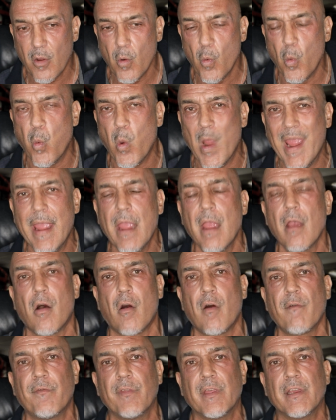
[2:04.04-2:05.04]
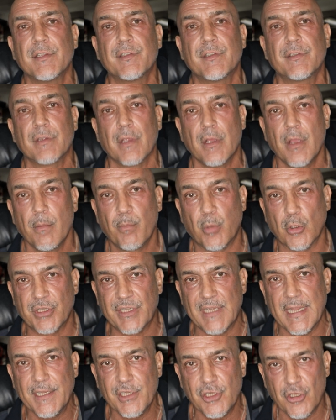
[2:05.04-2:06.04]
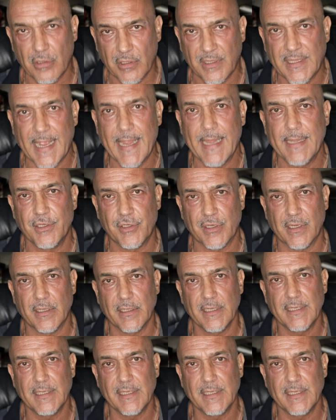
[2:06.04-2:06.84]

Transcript: aware of this potential danger.